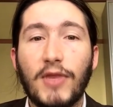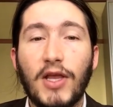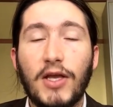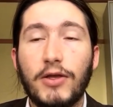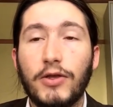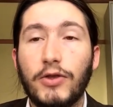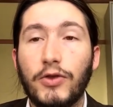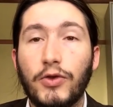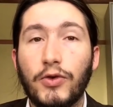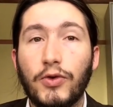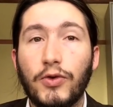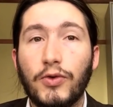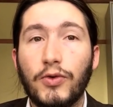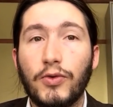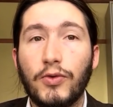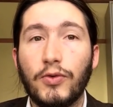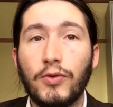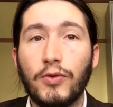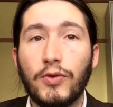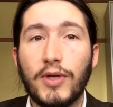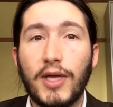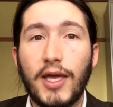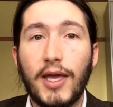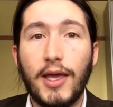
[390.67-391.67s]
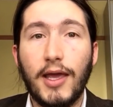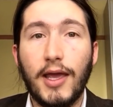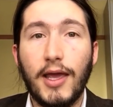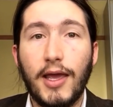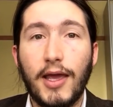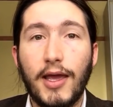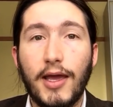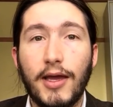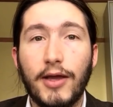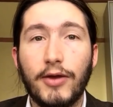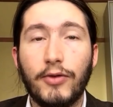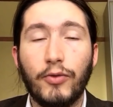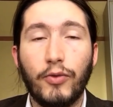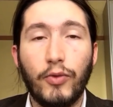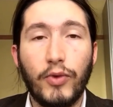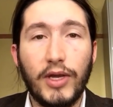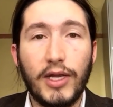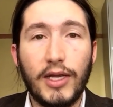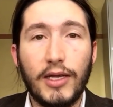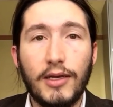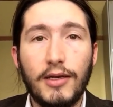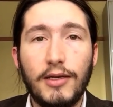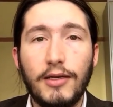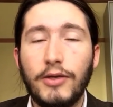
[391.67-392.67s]
you can
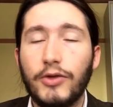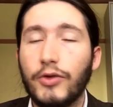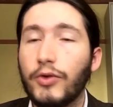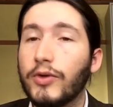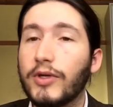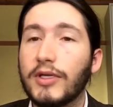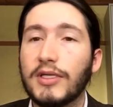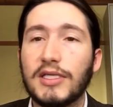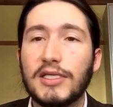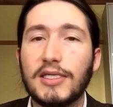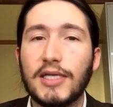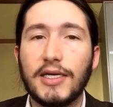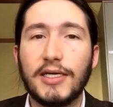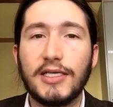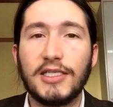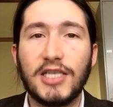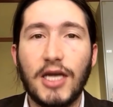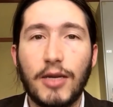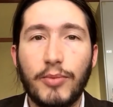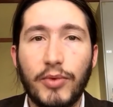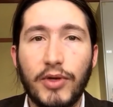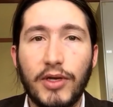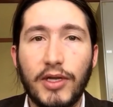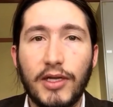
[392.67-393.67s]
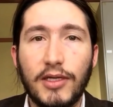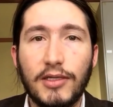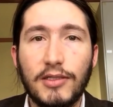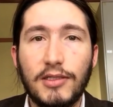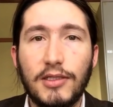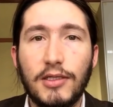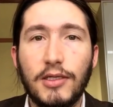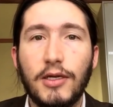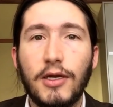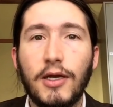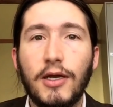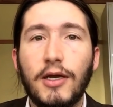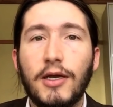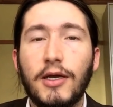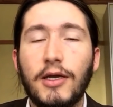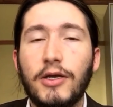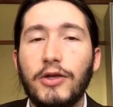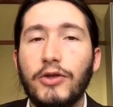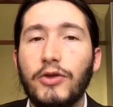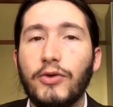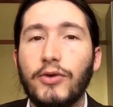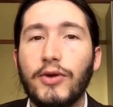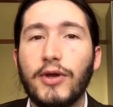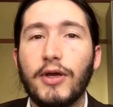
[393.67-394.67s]
read, you can study Japanese,
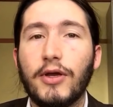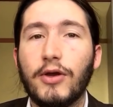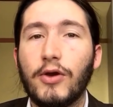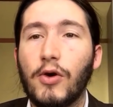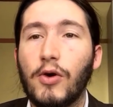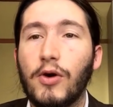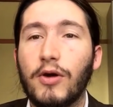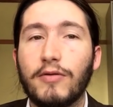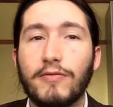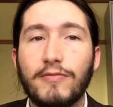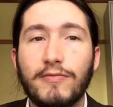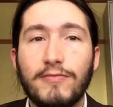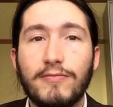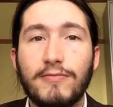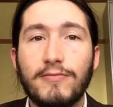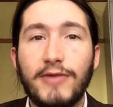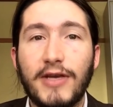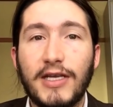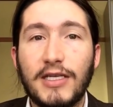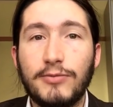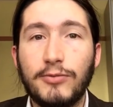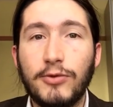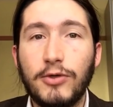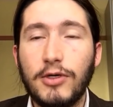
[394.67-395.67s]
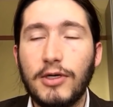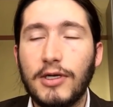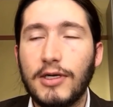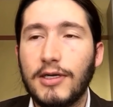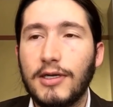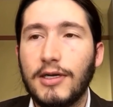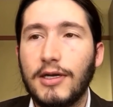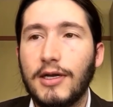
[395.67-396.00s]
you can go on Facebook.